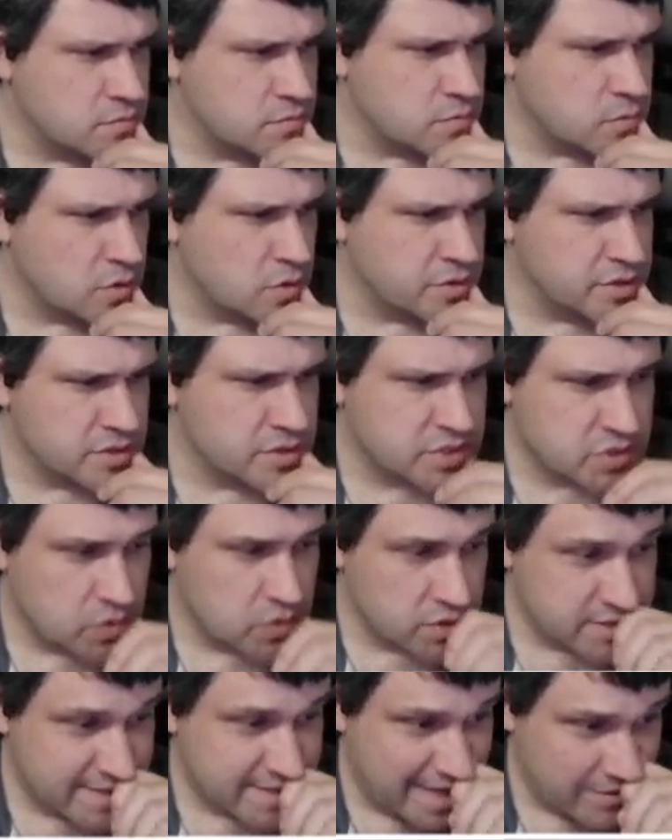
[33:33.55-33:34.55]
roll your
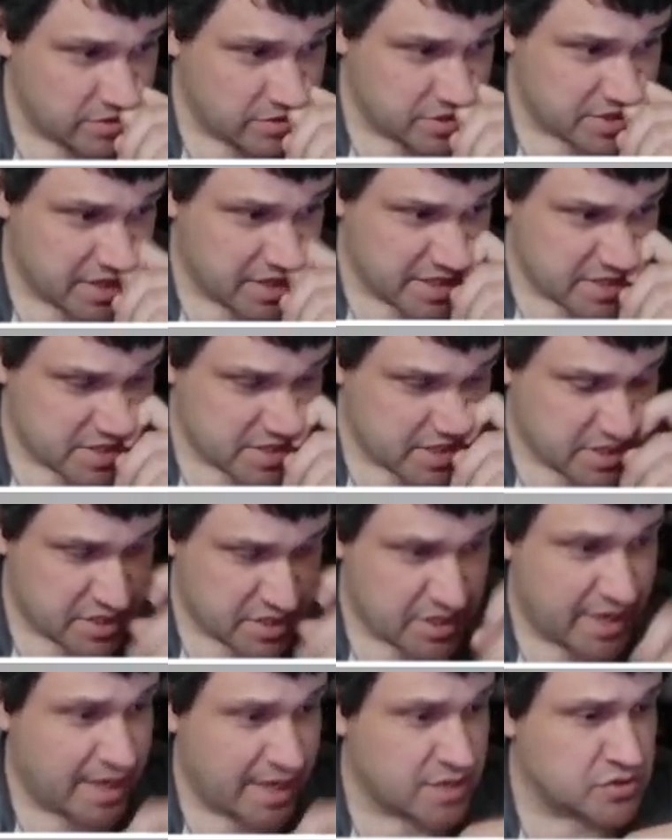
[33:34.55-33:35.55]
sword's damage dice
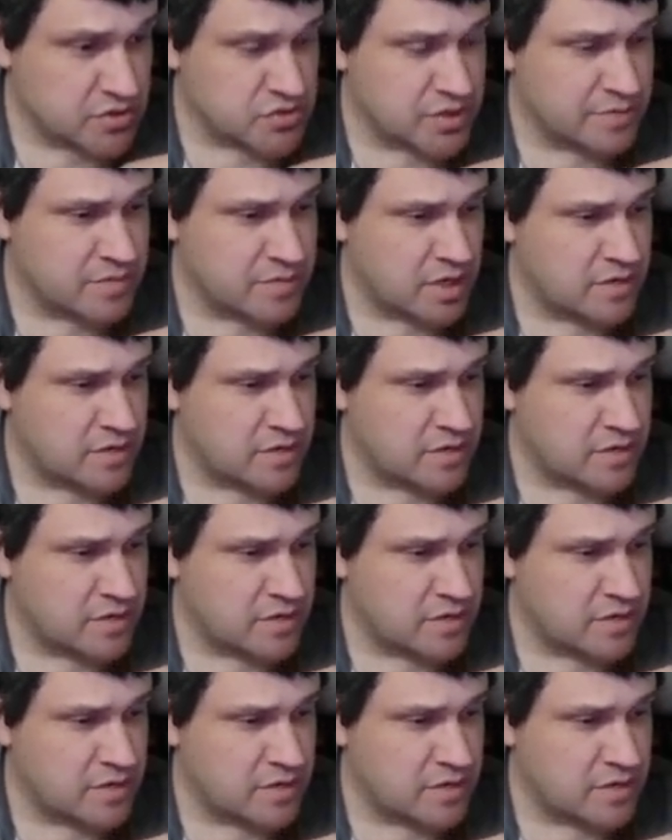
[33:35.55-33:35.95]
and add your strength